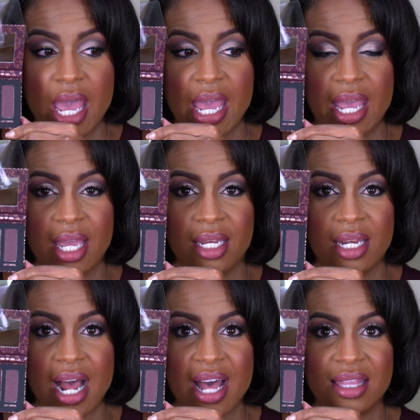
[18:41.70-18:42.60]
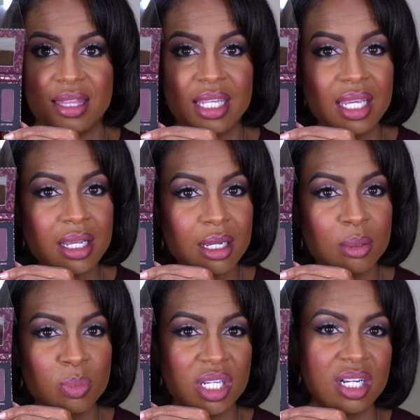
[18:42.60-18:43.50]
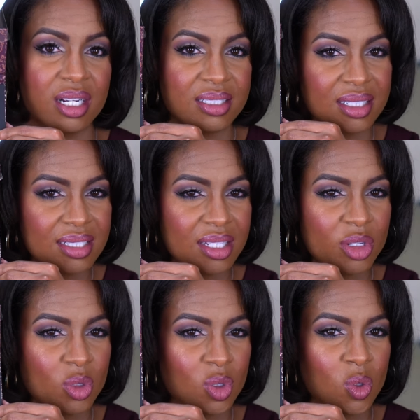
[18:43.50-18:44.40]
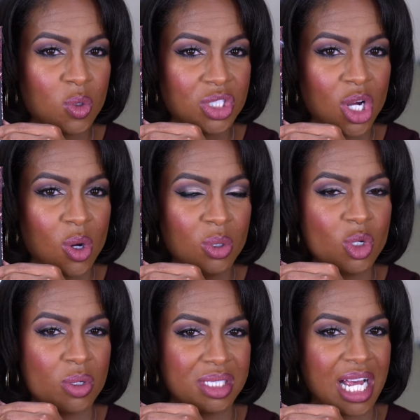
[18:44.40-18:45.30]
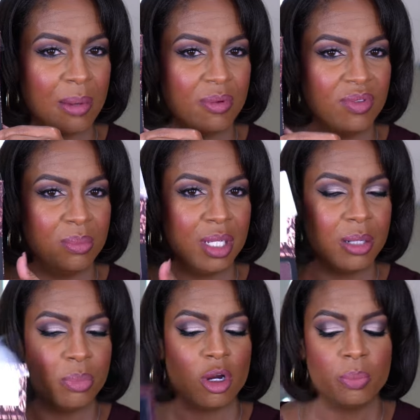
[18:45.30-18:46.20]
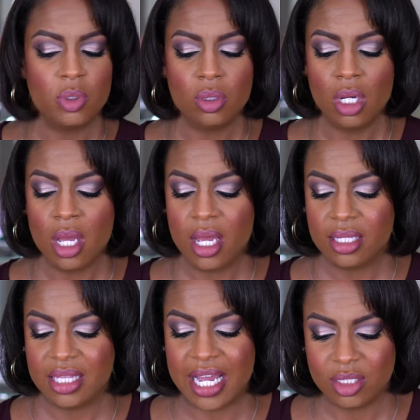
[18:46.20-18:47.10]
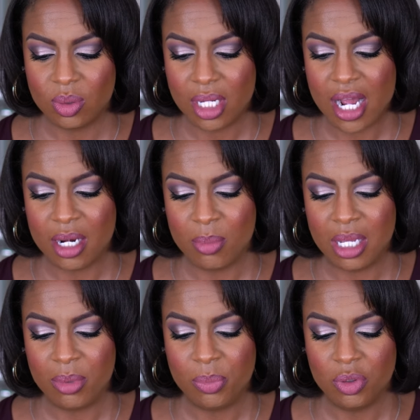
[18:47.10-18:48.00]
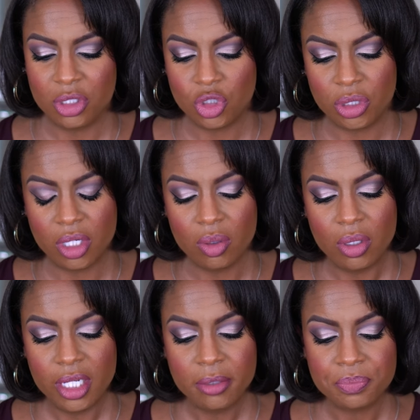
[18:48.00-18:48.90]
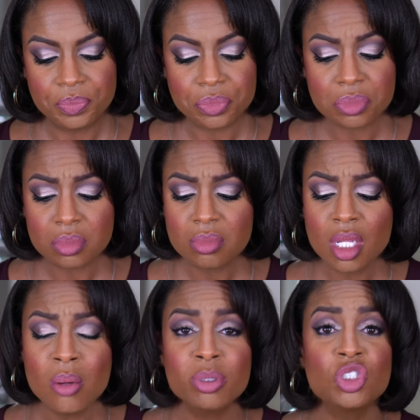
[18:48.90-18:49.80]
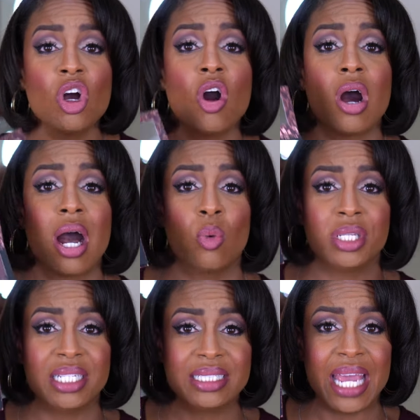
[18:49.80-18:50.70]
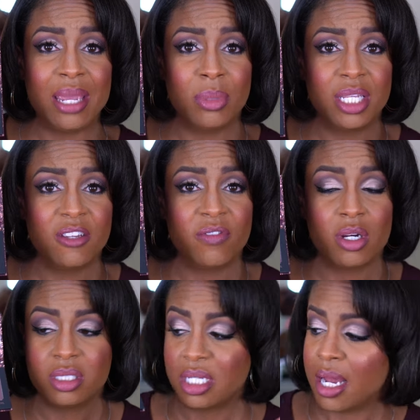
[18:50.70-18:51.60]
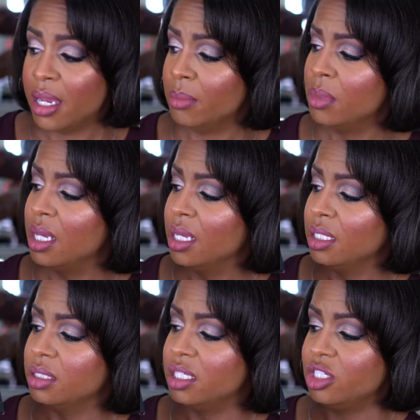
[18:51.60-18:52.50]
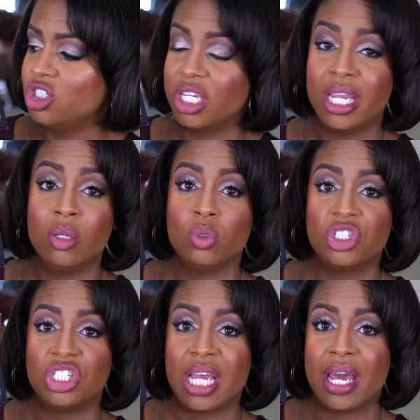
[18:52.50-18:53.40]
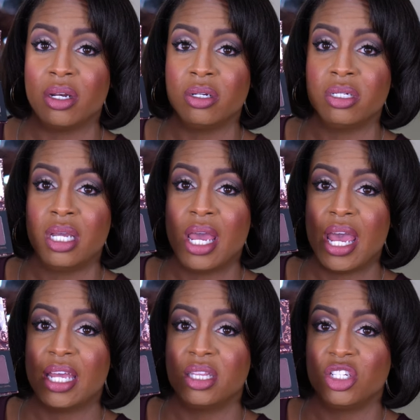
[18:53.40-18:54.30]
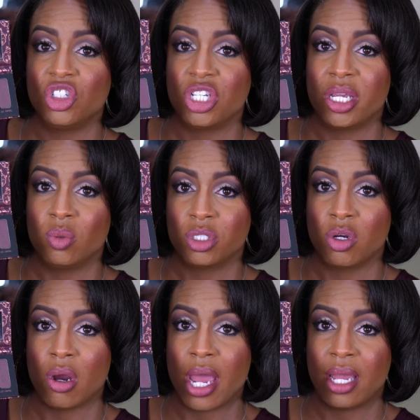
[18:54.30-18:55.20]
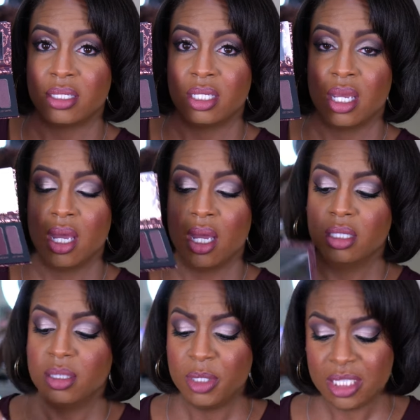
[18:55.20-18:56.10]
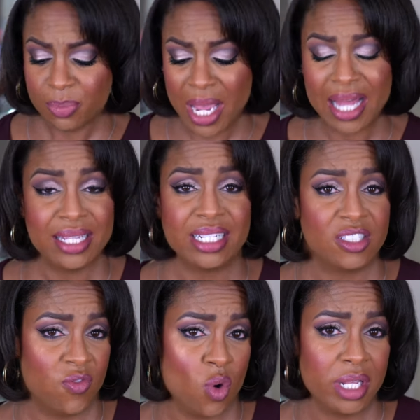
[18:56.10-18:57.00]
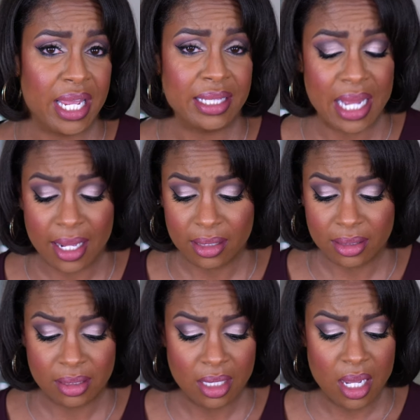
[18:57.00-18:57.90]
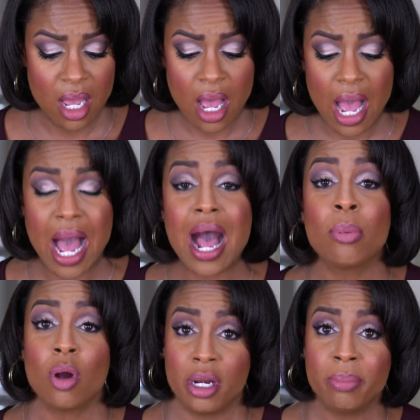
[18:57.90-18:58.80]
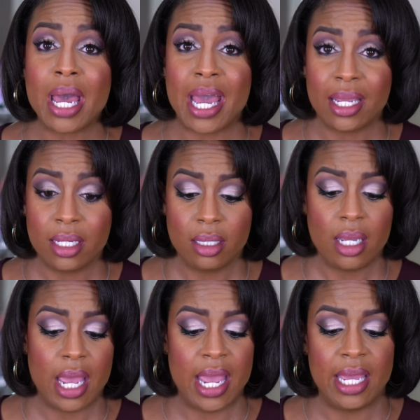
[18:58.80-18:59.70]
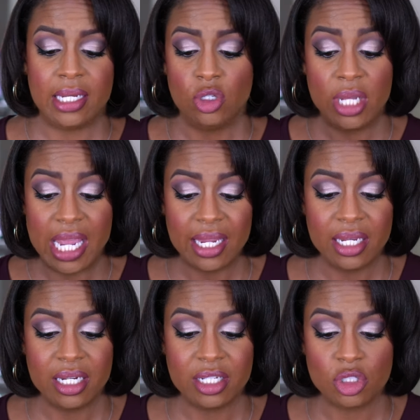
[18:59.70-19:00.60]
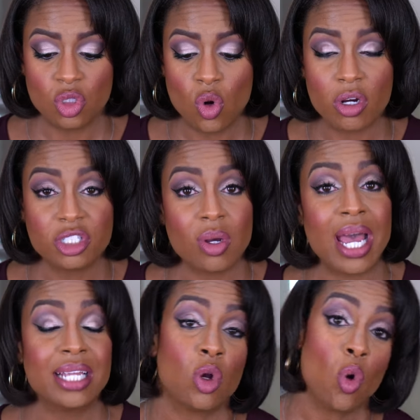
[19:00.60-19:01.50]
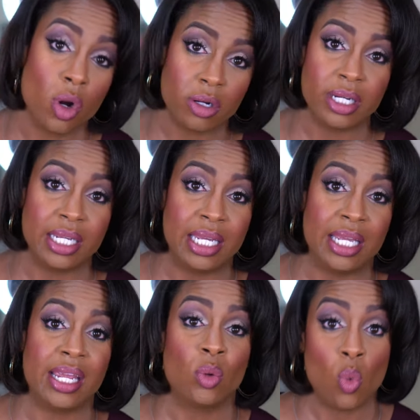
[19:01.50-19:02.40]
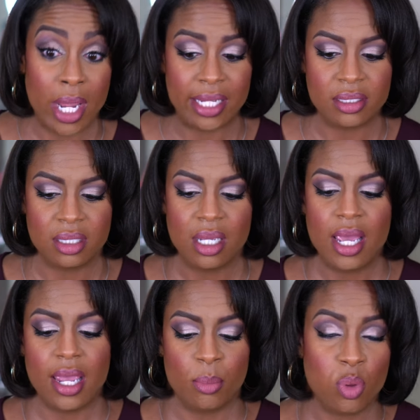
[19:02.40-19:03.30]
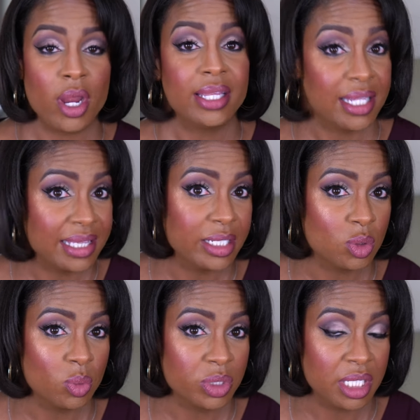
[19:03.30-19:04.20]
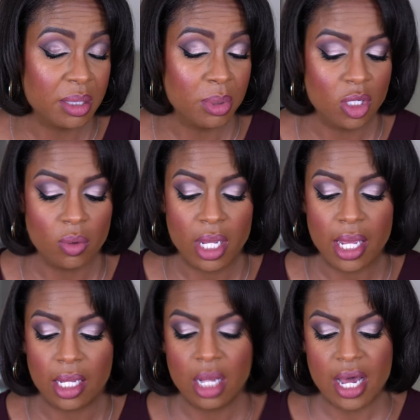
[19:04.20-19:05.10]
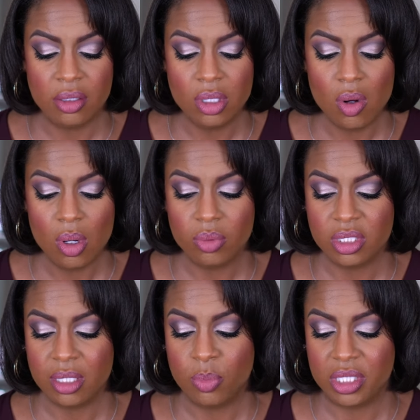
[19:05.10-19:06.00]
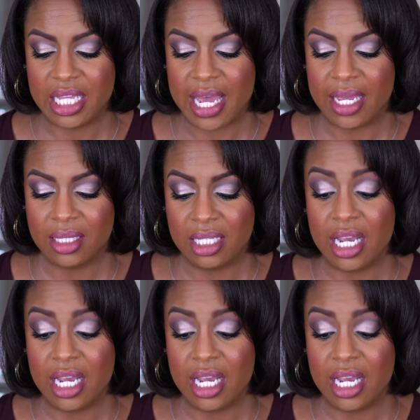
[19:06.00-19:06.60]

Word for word: And I think because it's a little cool toned on top of it being purple, that's what kind of made me pull the trigger on it but y'all, when this came in the first time, this shade was shattered and this shade was cracked. This palette is $48. I brought it back and you can't get it in store, so I to order it again and wait and pray that this one was gonna be okay. I don't know what was up with that.